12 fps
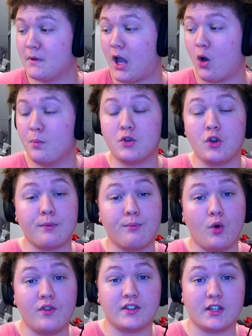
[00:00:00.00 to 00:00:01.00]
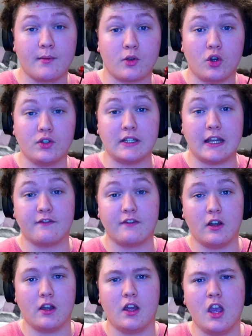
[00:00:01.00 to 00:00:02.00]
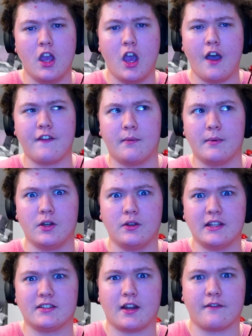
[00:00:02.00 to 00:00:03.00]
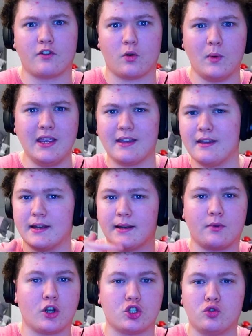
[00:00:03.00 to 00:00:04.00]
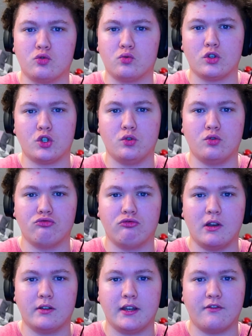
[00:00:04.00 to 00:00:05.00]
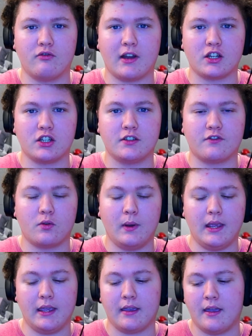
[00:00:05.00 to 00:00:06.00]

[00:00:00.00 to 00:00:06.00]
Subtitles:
I will be doing more of this type of content I think I'll be doing this type for a week, and then I'm going to do different reactions for a week.